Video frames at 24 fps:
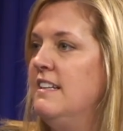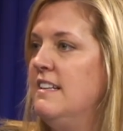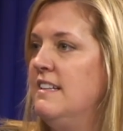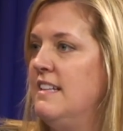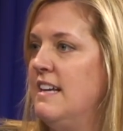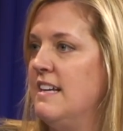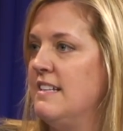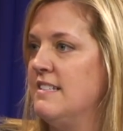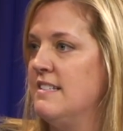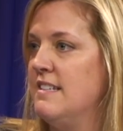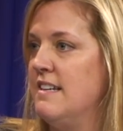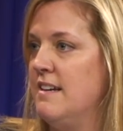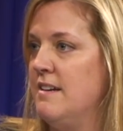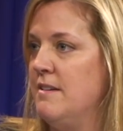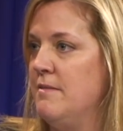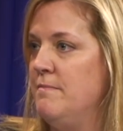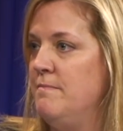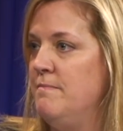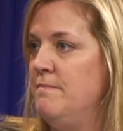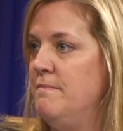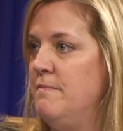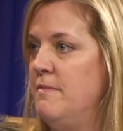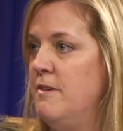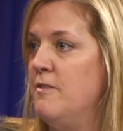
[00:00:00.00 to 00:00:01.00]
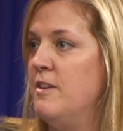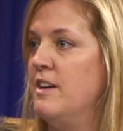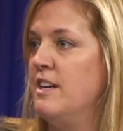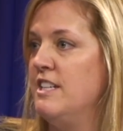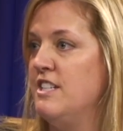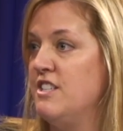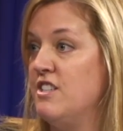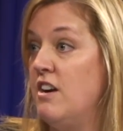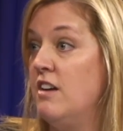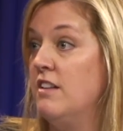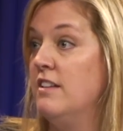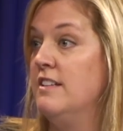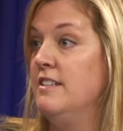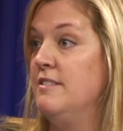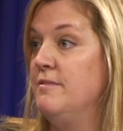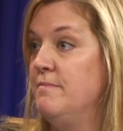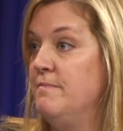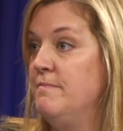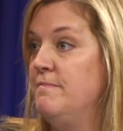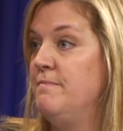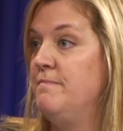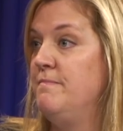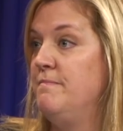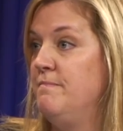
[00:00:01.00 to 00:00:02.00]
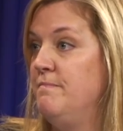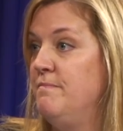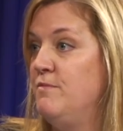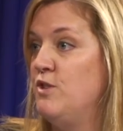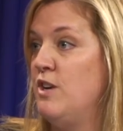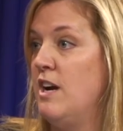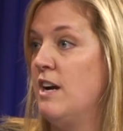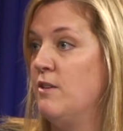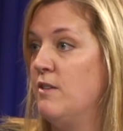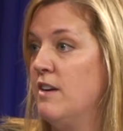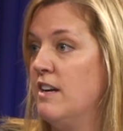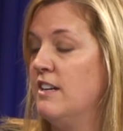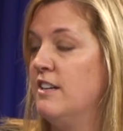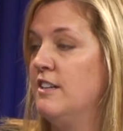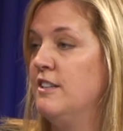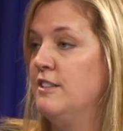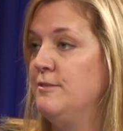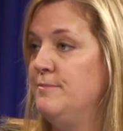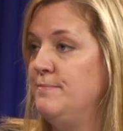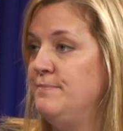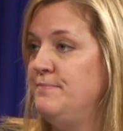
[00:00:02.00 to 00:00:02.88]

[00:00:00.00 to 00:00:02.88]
that's a, a very solid track record.